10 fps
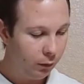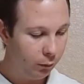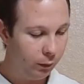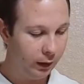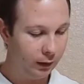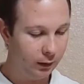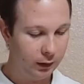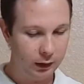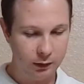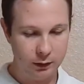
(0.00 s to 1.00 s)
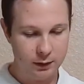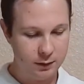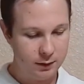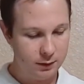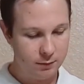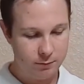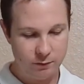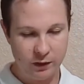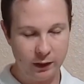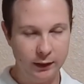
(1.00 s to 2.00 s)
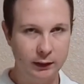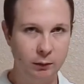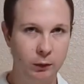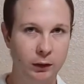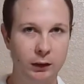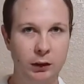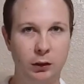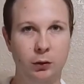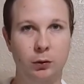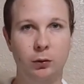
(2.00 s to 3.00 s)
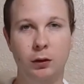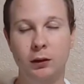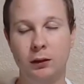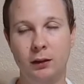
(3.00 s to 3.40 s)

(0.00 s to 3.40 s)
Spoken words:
Where this very similar to